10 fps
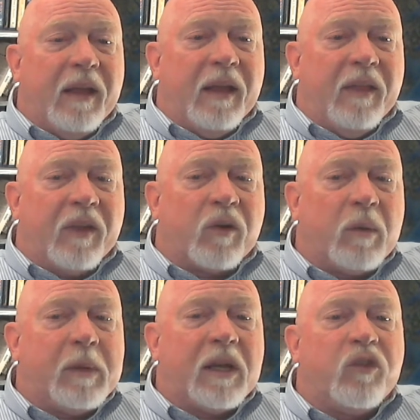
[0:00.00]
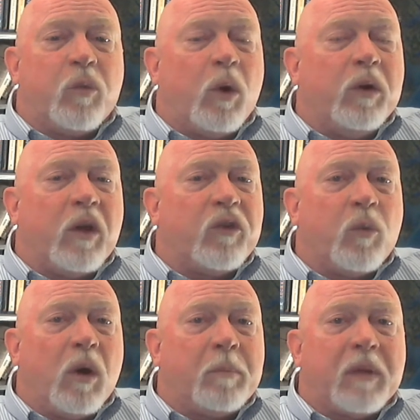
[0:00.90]
the criminal is one who doesn't
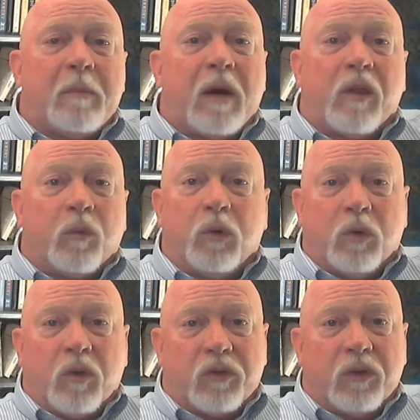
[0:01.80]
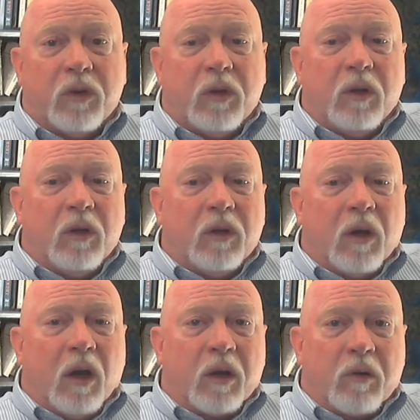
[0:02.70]
want to play by the rules.
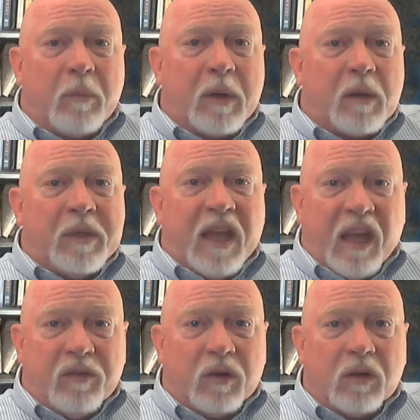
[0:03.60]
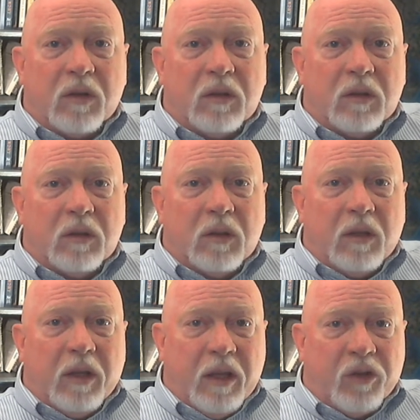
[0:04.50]
Criminal behavior
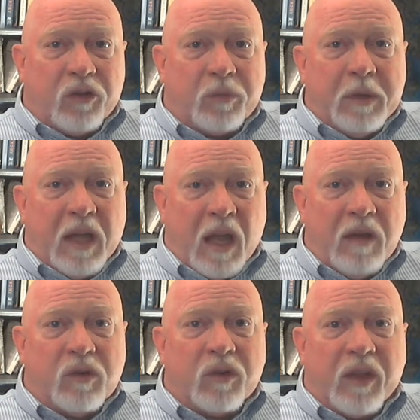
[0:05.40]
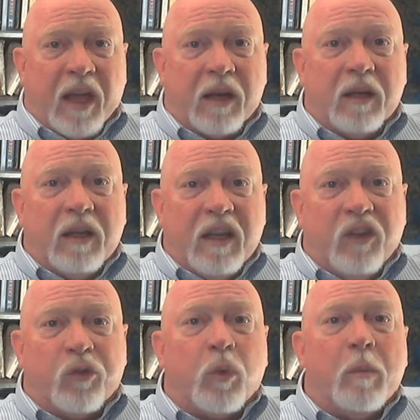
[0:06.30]
is behavior that
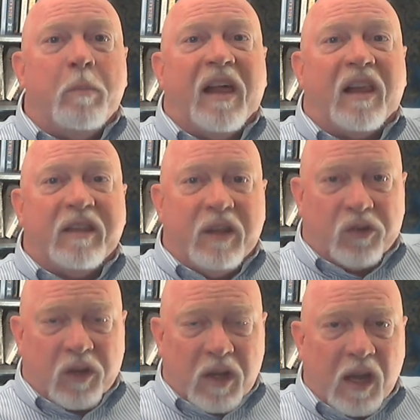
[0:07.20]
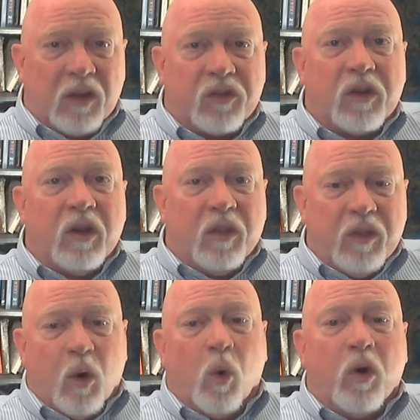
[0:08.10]
is rebellious against the
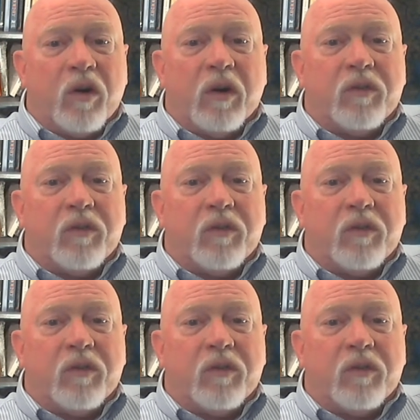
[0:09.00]
order of